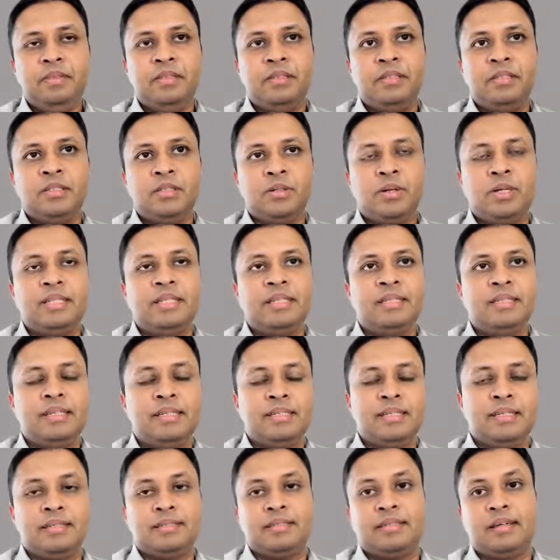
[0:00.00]
So I think
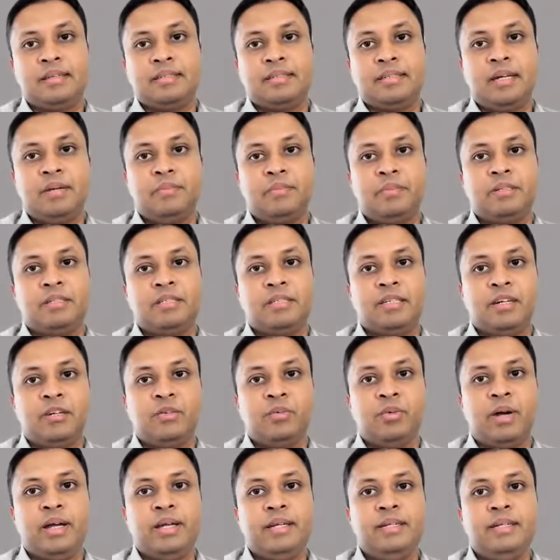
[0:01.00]
these examples are
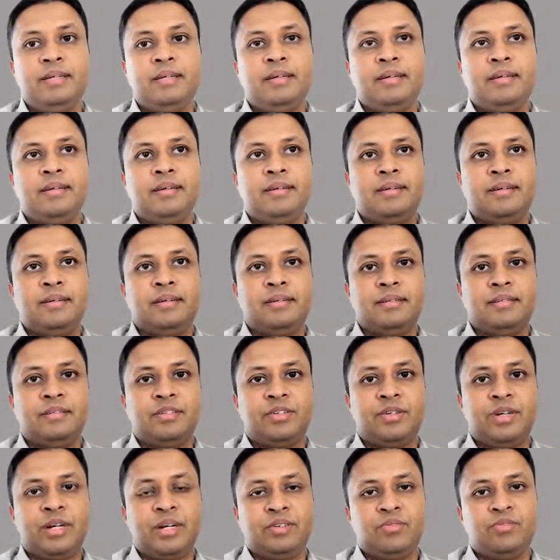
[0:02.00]
quite
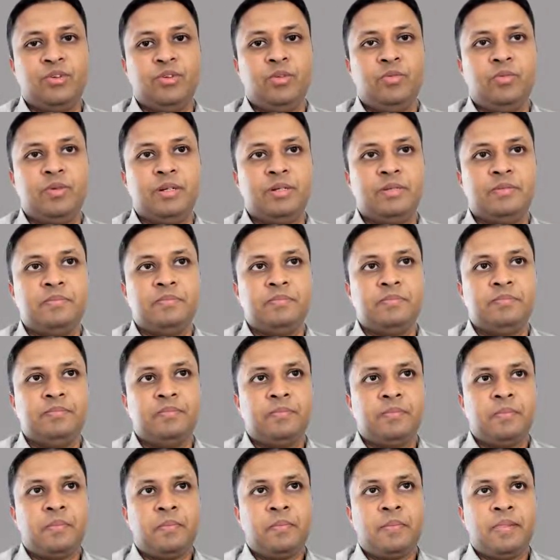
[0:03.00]
straightforward.
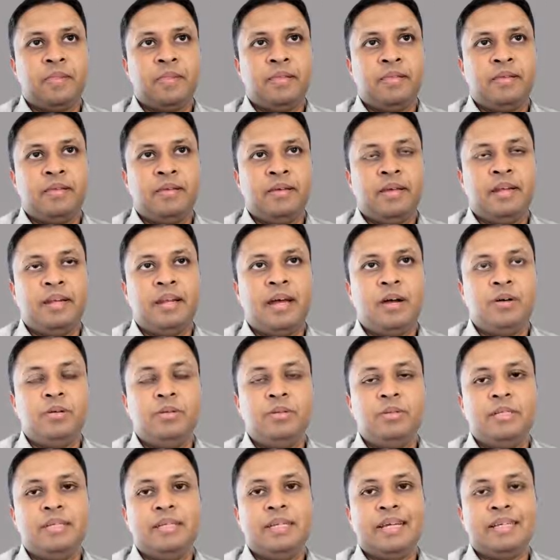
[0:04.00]
And
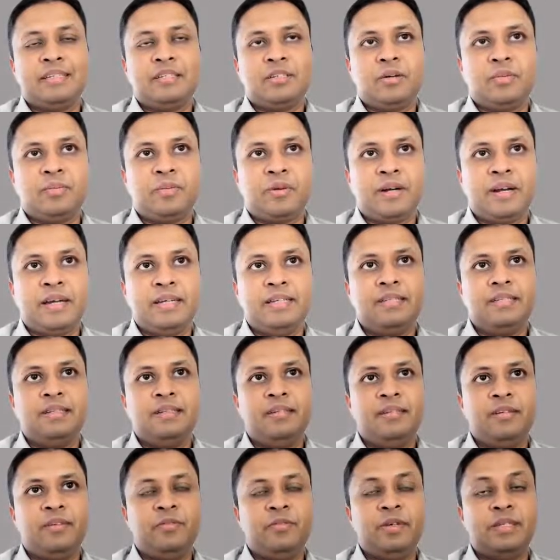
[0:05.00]
now the next
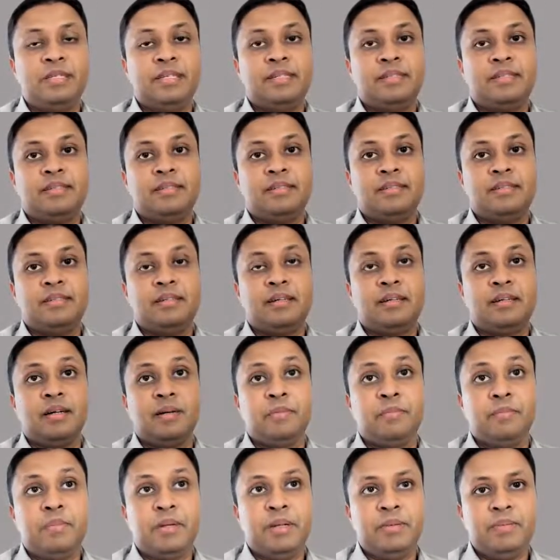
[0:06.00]
operation, which is the
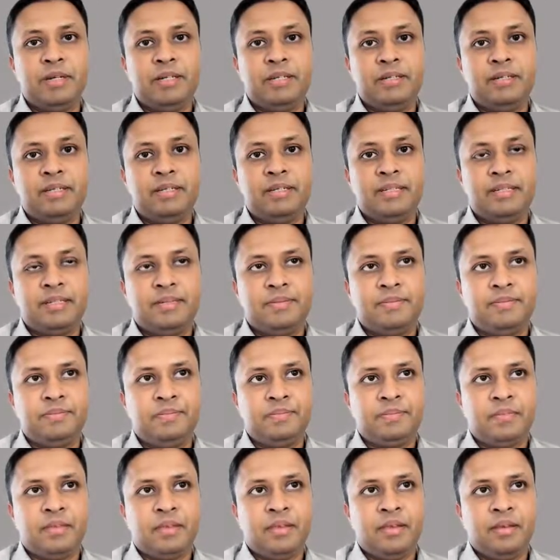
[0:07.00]
complement.
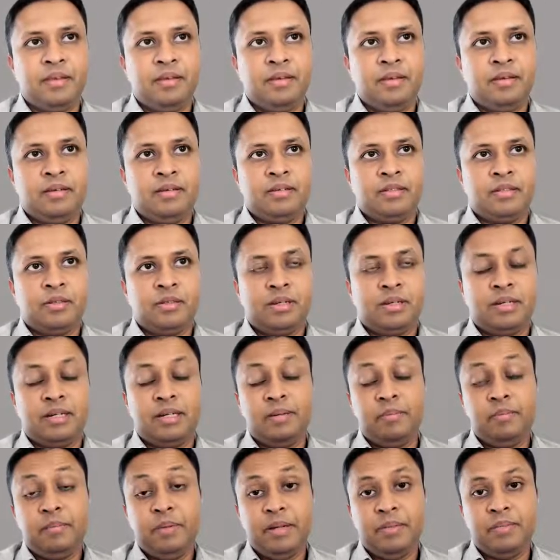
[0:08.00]
So the
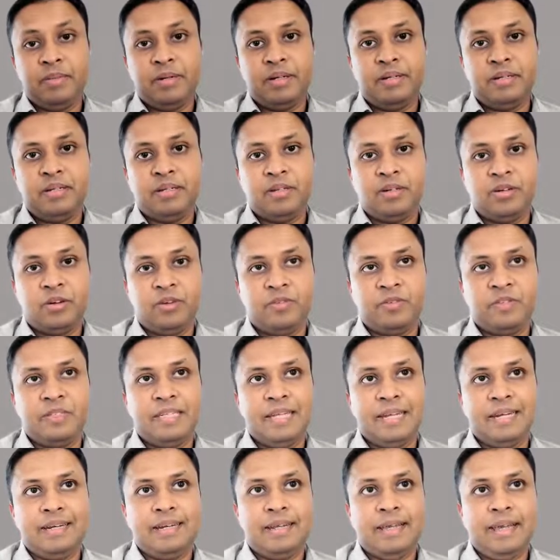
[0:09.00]
complement of
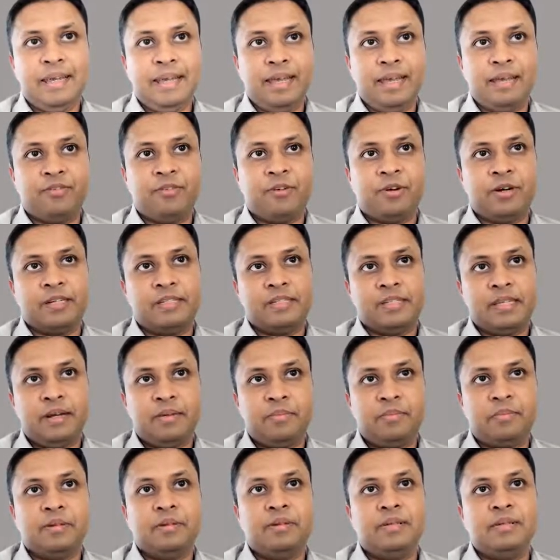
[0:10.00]
set A, for
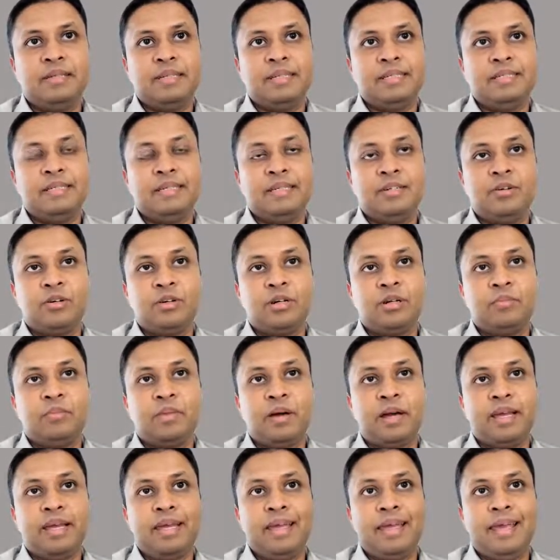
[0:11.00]
example, is denoted
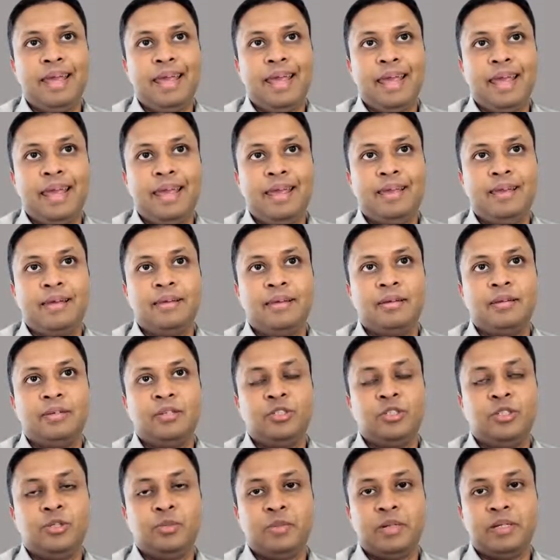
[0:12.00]
by A
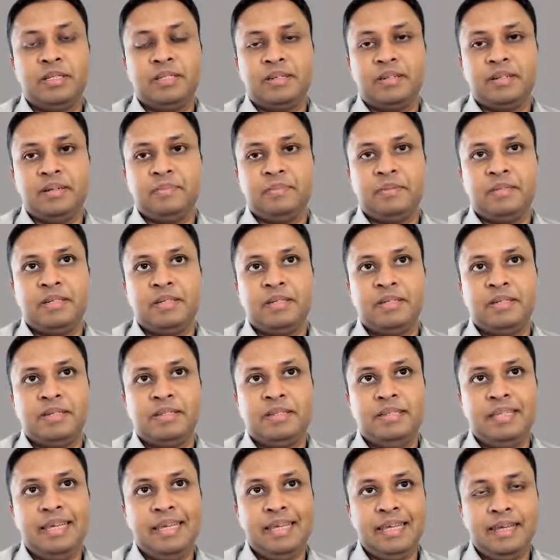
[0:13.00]
superscript
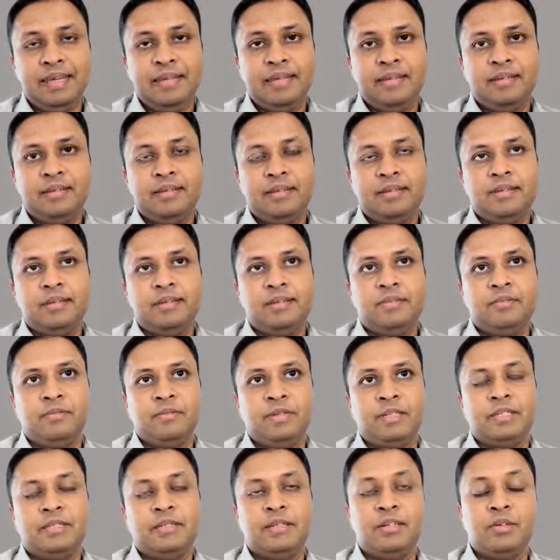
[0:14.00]
C,
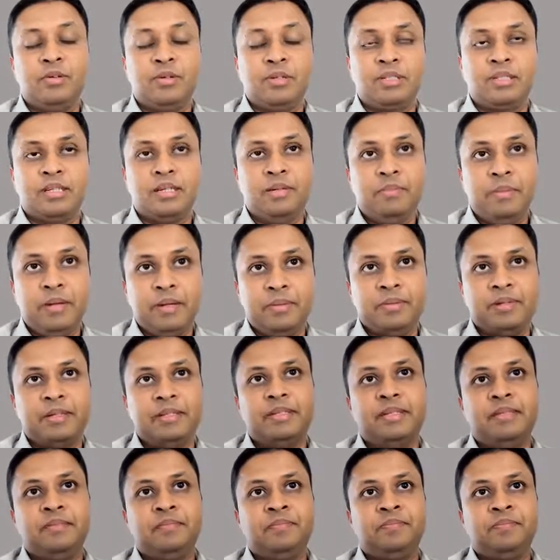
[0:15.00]
which denotes complement.